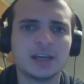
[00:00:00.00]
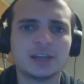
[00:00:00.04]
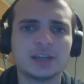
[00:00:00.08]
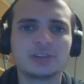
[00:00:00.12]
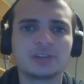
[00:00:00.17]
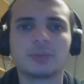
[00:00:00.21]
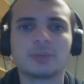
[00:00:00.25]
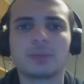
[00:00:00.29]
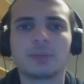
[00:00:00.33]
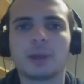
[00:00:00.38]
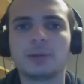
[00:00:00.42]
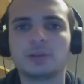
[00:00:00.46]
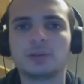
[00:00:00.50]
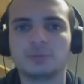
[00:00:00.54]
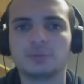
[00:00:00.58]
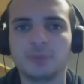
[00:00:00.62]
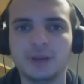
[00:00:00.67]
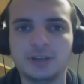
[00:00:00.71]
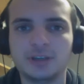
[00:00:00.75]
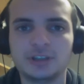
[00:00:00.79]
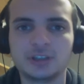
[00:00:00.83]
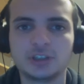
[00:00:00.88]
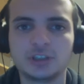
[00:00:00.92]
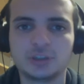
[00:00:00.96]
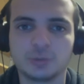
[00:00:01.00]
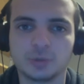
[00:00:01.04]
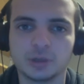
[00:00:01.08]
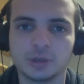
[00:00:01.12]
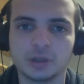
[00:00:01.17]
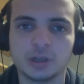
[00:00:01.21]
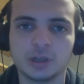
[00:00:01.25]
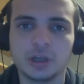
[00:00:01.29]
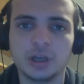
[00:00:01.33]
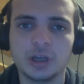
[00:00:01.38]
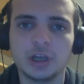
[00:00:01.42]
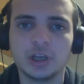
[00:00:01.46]
Sometimes mages
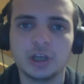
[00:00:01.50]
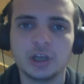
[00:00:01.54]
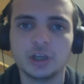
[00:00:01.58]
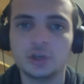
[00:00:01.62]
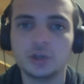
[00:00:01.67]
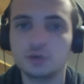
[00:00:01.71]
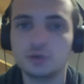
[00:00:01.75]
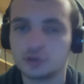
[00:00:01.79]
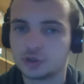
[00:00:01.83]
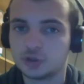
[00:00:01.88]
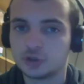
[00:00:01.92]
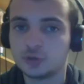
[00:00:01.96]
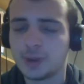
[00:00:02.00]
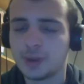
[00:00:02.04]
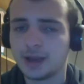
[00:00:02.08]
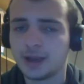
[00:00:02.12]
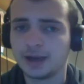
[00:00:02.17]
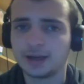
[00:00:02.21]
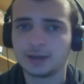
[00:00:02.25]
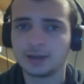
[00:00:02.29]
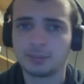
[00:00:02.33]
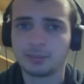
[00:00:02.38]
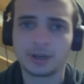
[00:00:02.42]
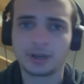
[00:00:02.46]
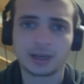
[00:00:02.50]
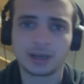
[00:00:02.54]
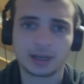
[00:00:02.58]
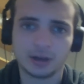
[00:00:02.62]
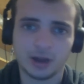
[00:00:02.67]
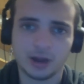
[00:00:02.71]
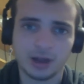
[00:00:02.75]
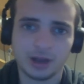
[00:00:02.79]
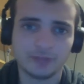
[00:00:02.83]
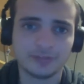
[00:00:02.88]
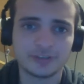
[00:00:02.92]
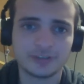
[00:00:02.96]
will use 2 mana to ping it
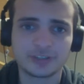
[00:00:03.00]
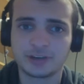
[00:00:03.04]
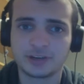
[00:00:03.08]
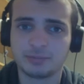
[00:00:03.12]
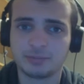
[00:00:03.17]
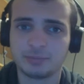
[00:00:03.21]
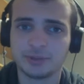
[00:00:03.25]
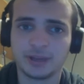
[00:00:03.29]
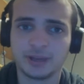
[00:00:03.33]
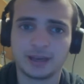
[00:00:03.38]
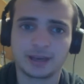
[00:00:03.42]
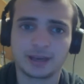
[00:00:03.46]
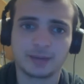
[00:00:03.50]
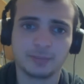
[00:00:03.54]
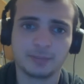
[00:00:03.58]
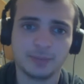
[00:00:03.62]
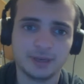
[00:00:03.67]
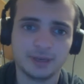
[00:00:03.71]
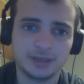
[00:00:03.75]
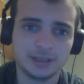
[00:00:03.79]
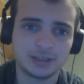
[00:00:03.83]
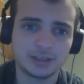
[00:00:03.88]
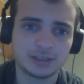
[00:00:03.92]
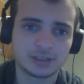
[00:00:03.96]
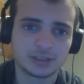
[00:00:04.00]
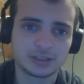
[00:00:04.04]
off instead of playing a minion,